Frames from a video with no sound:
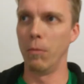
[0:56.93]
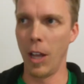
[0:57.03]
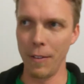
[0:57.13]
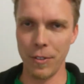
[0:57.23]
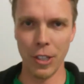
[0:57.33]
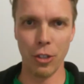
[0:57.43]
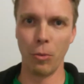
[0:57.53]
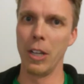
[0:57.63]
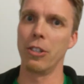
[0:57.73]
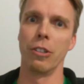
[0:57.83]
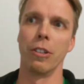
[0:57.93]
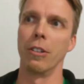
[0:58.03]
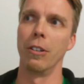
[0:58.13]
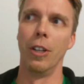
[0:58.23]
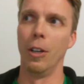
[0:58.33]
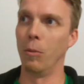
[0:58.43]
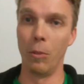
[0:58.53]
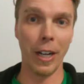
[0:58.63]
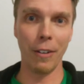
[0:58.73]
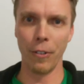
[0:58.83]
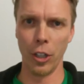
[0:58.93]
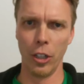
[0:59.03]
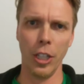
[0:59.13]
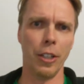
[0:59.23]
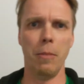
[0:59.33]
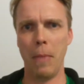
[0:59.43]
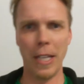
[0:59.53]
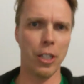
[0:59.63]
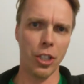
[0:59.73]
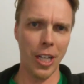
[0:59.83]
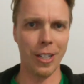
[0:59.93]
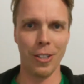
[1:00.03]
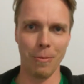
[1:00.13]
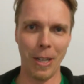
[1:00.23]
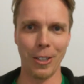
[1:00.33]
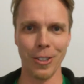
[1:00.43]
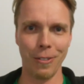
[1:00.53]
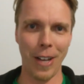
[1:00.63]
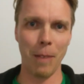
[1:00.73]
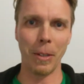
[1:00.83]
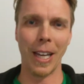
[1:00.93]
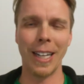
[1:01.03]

life situation, whatever, then make a change and make yourself happy.